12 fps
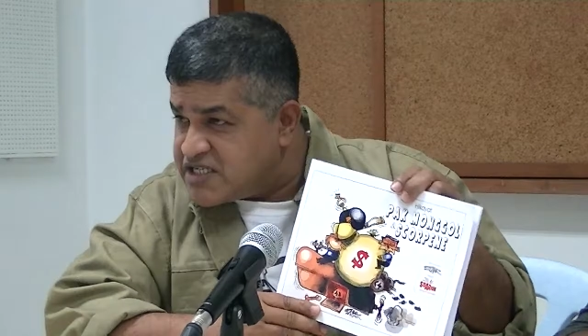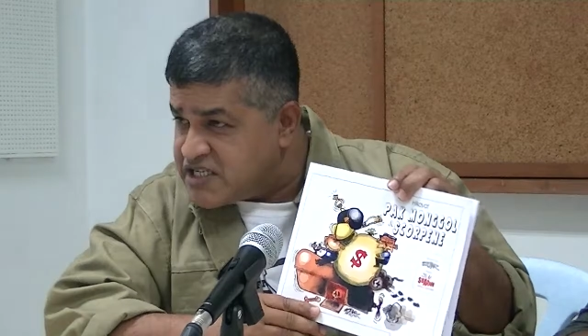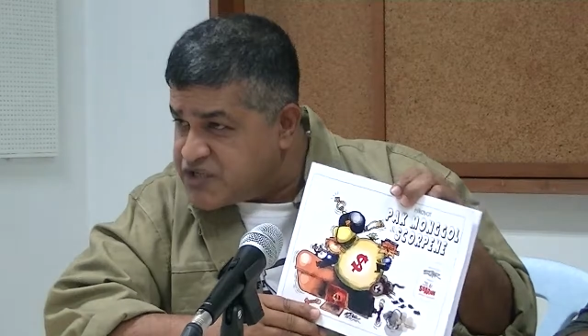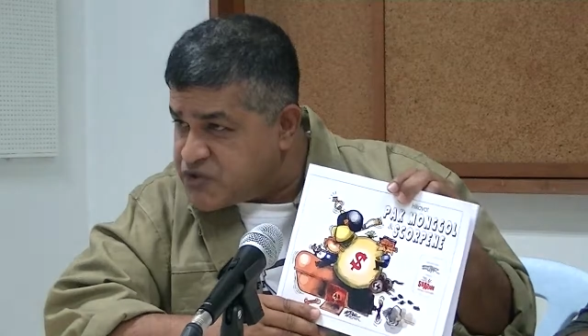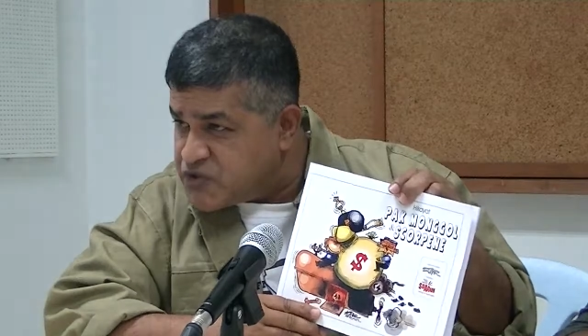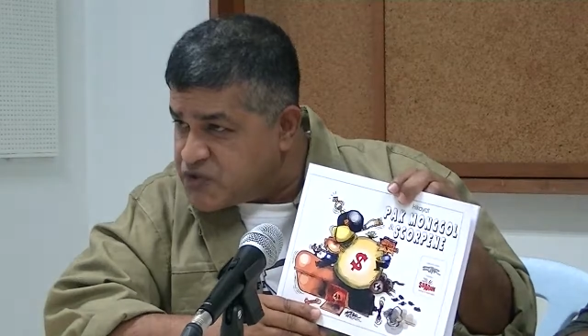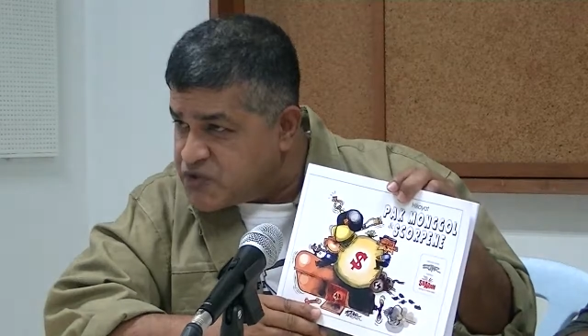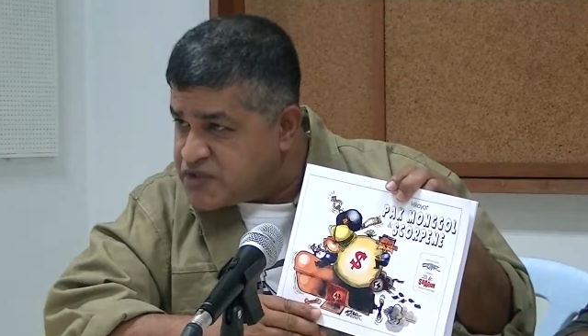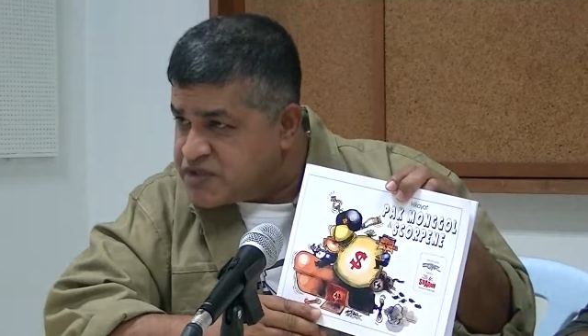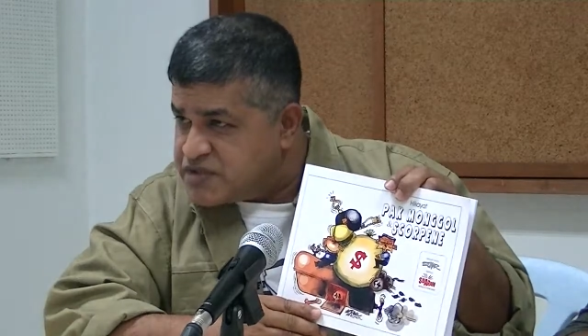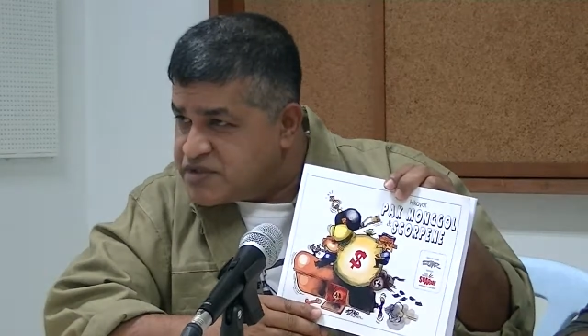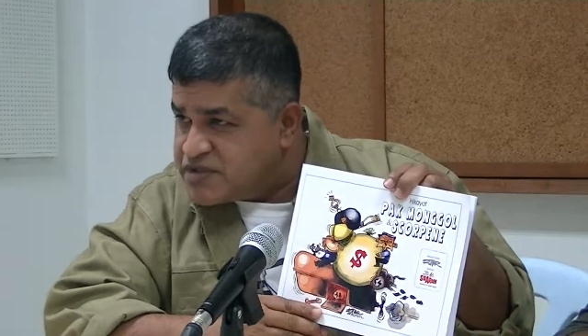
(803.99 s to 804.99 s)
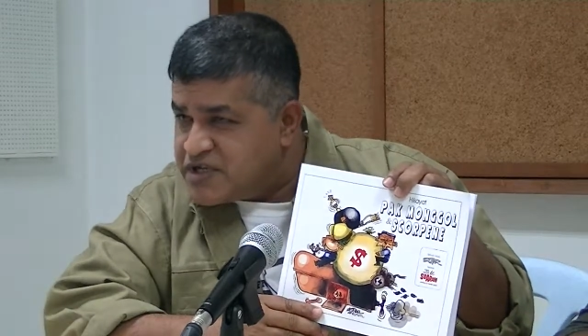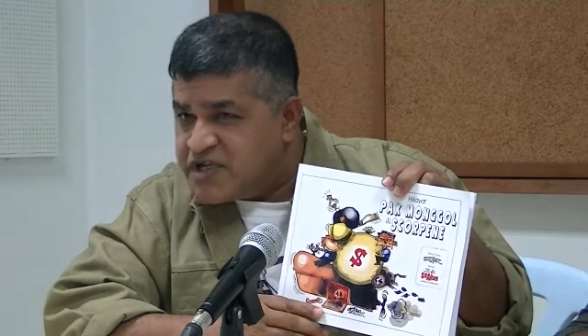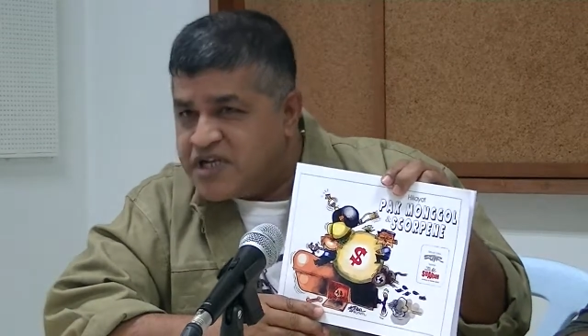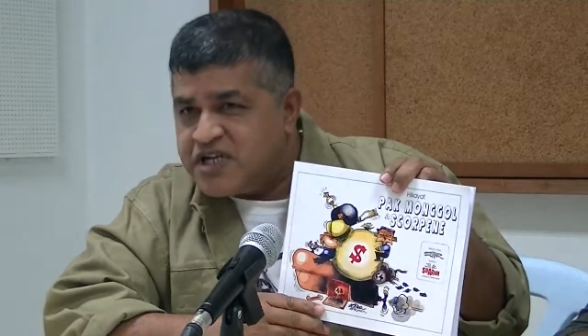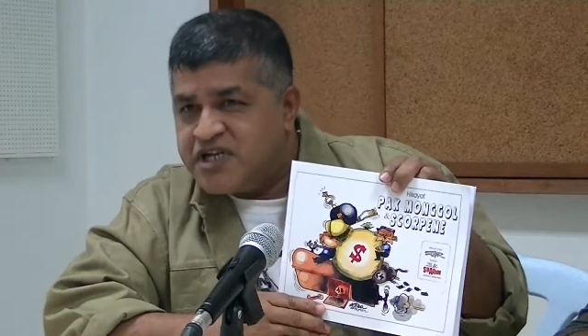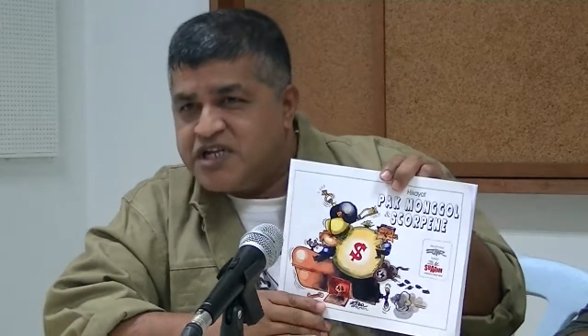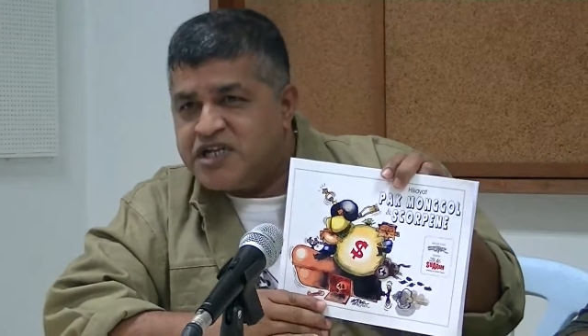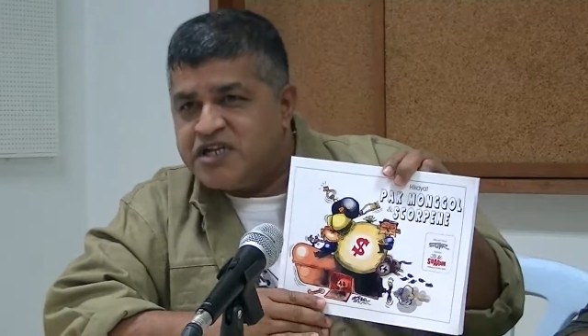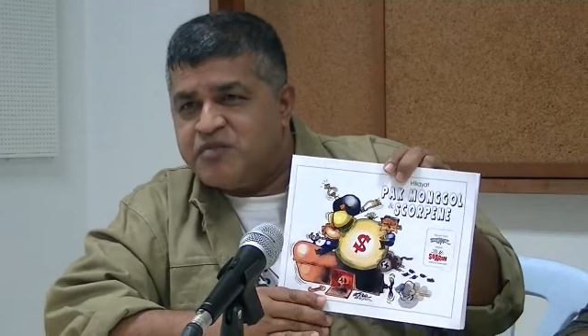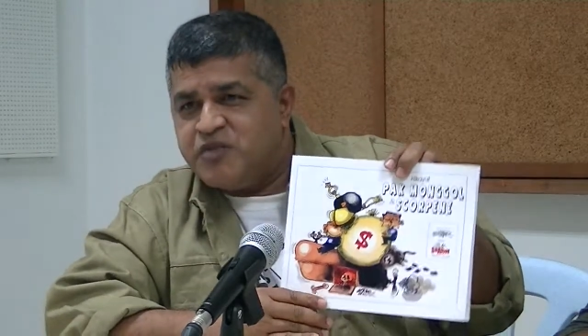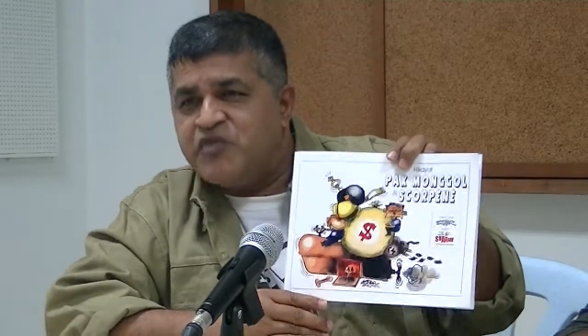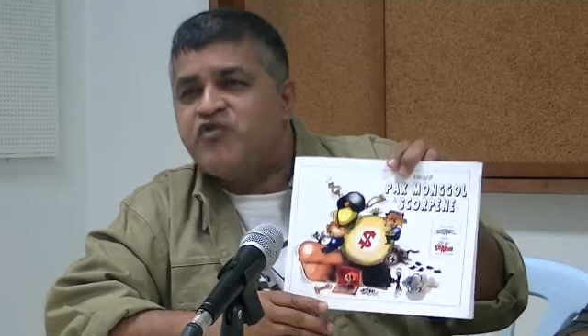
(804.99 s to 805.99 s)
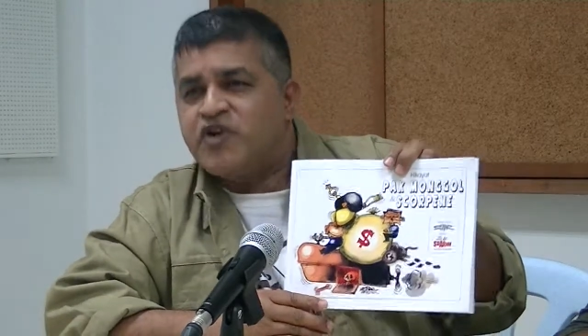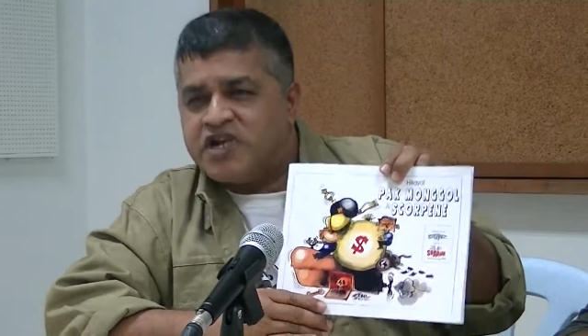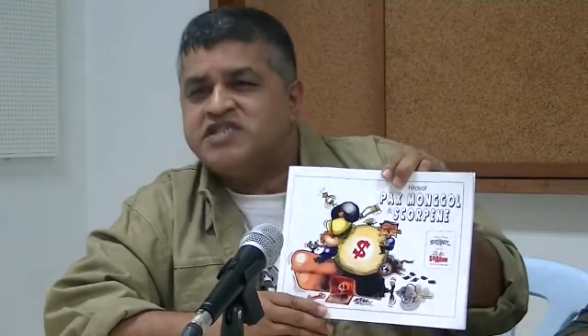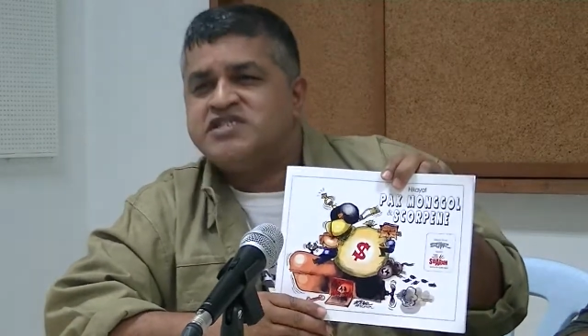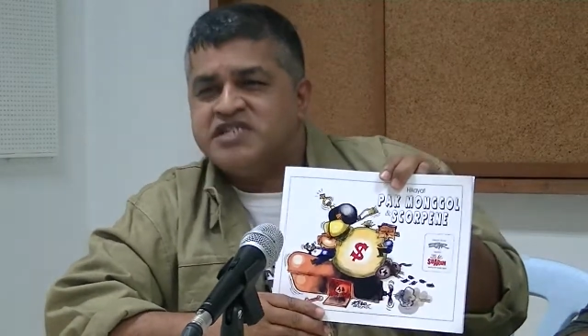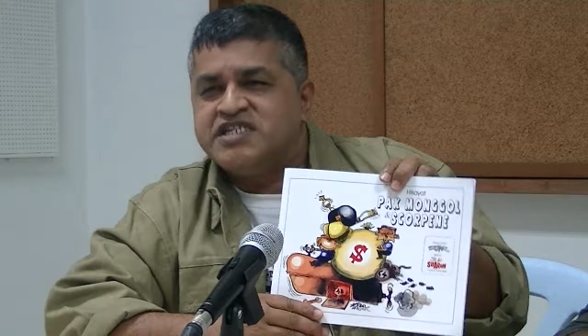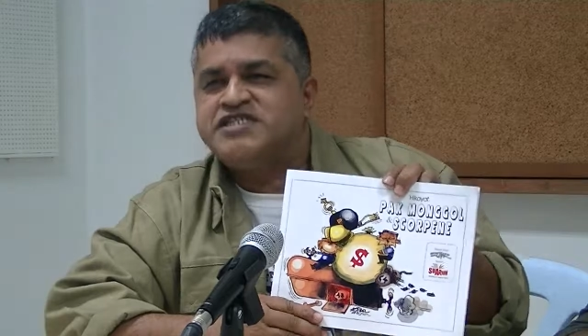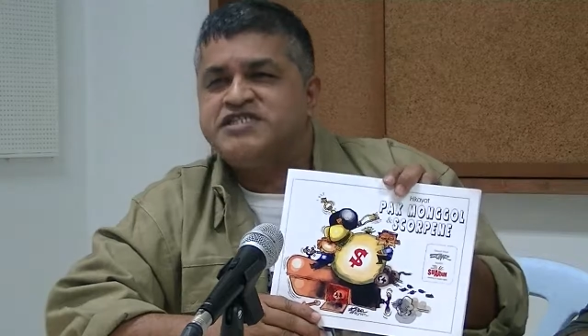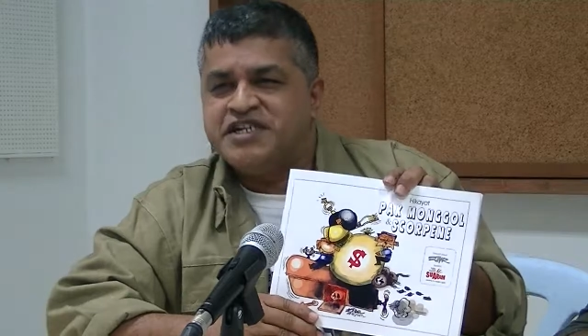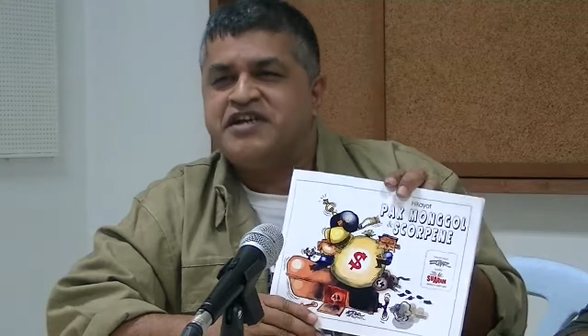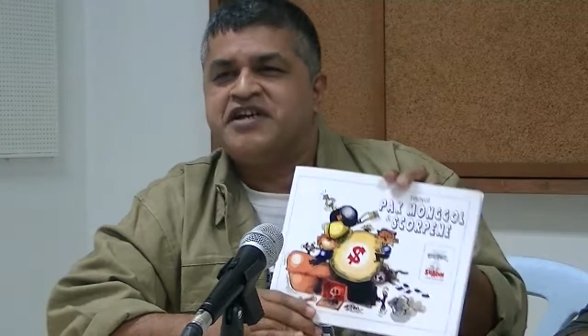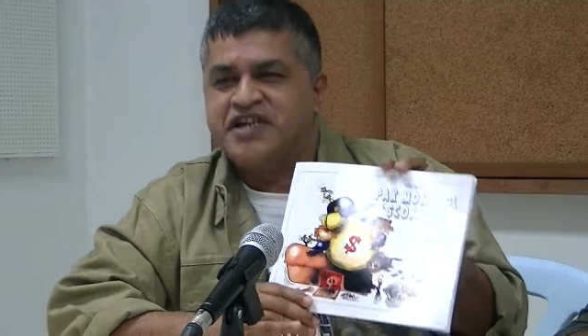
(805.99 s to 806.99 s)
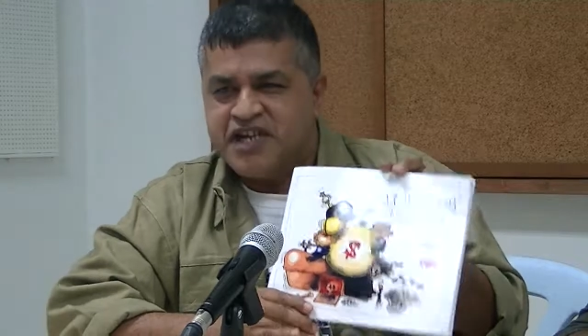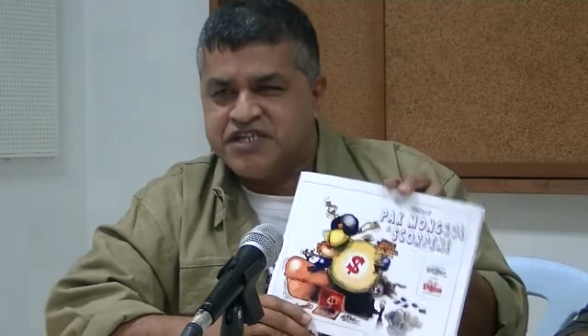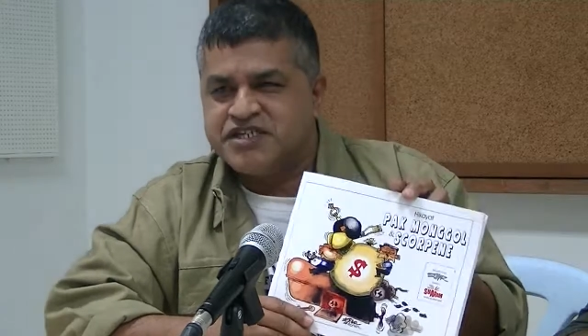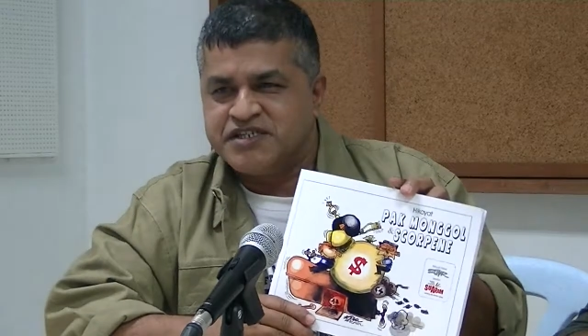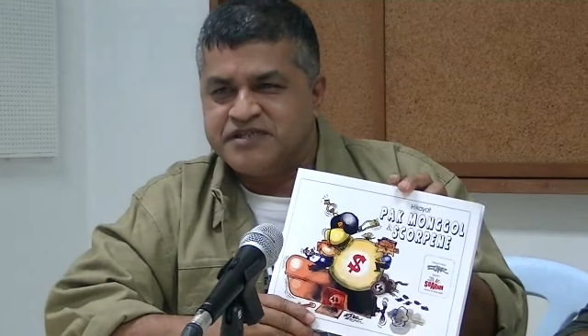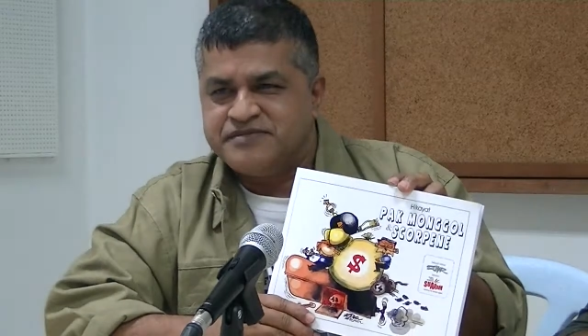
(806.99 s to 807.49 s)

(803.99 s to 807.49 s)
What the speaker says: issues before this general election,